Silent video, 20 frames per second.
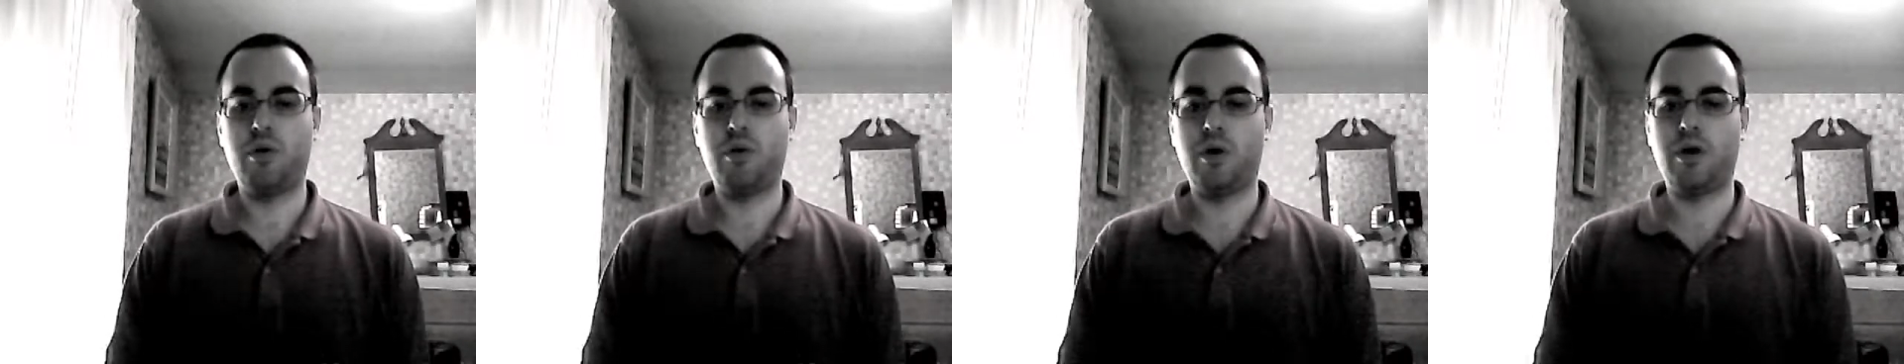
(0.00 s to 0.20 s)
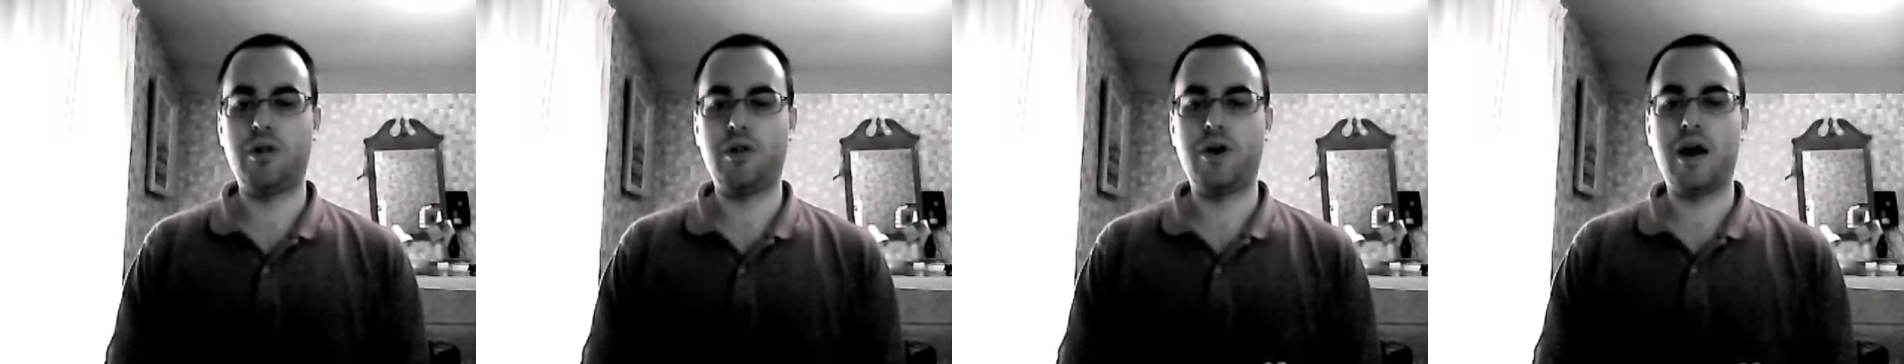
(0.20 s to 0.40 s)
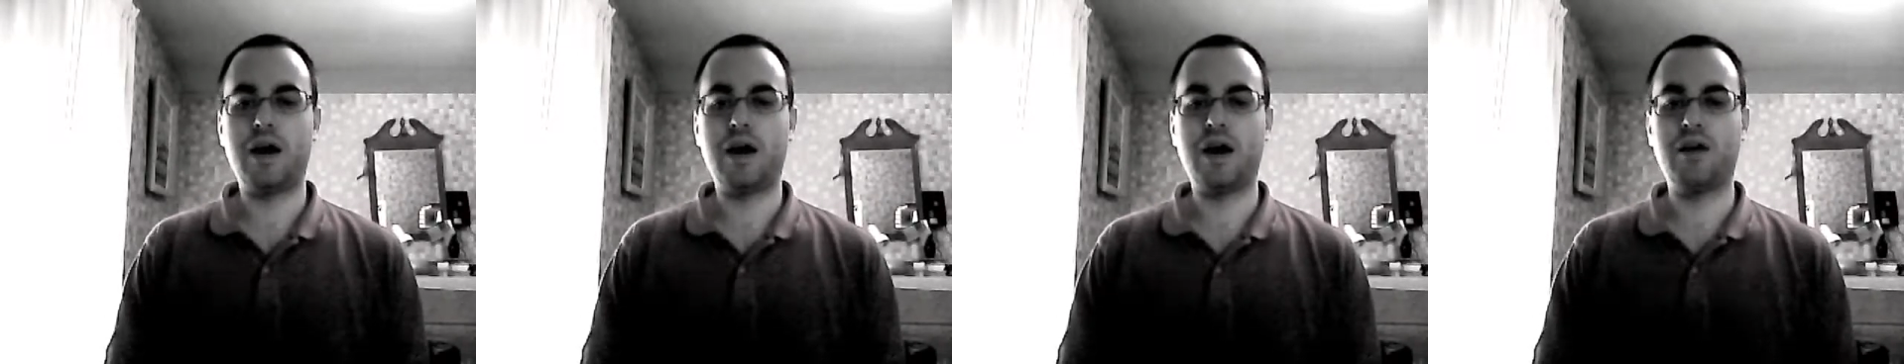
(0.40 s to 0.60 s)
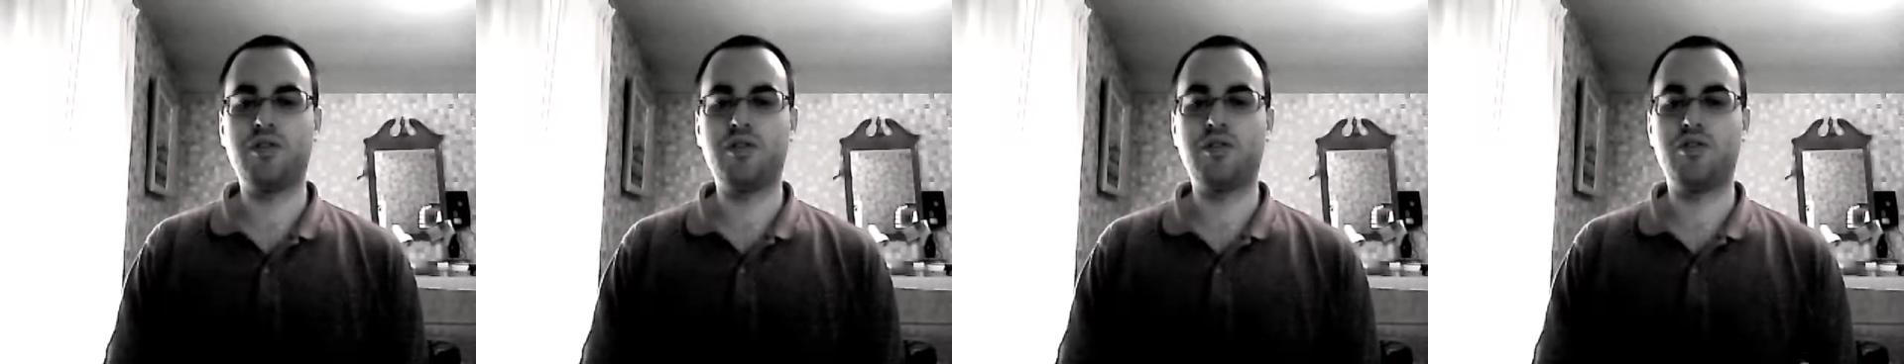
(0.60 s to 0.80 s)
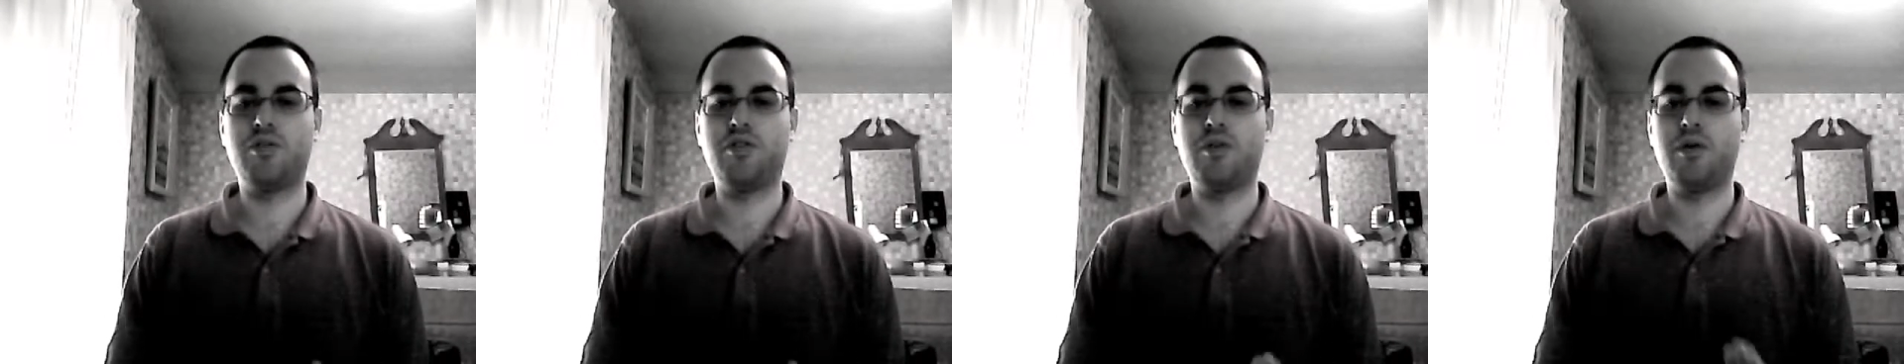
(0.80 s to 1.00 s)
well, that
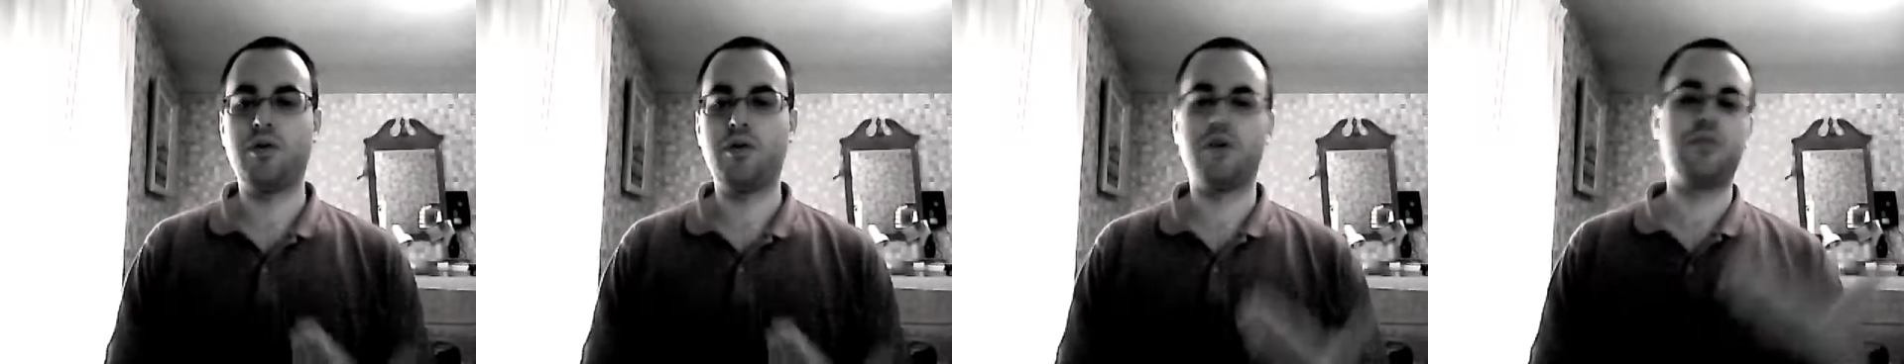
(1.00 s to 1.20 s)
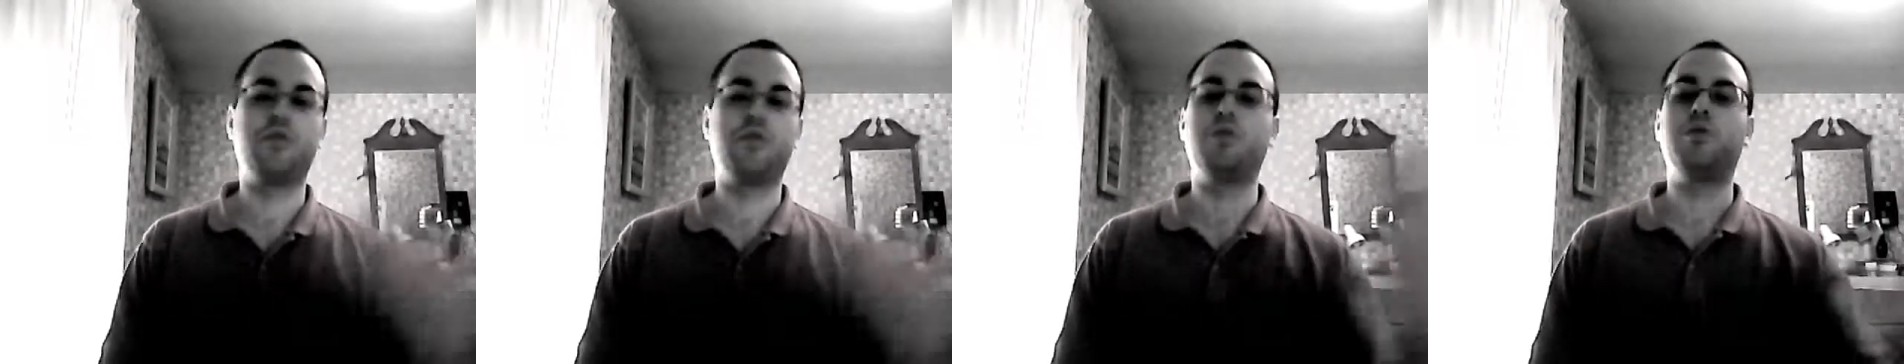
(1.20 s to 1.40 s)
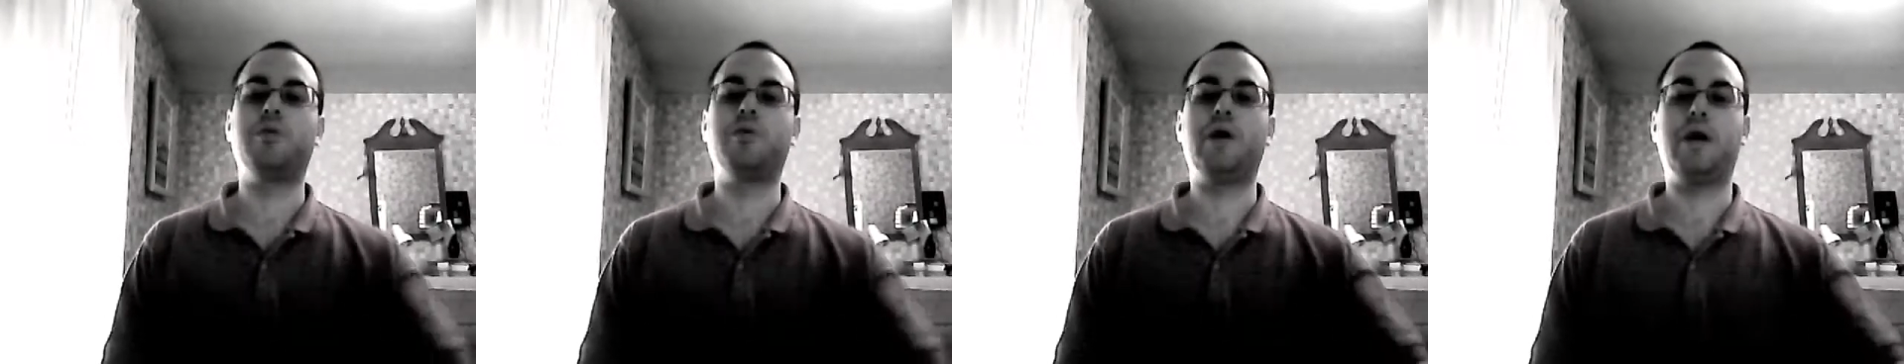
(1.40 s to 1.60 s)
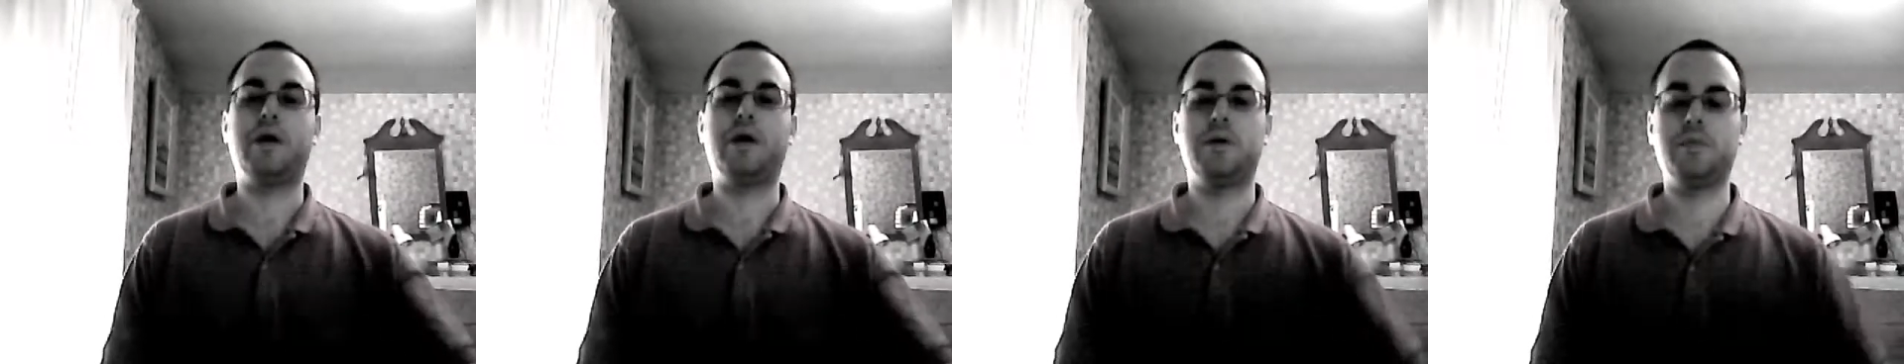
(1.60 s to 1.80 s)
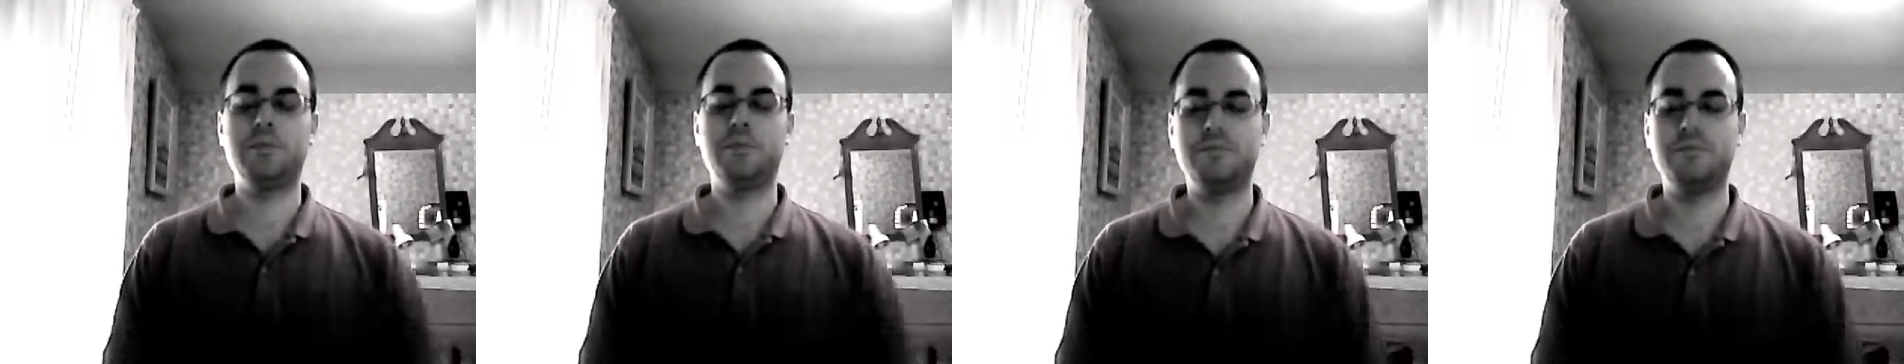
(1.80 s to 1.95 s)
ends in the gulag.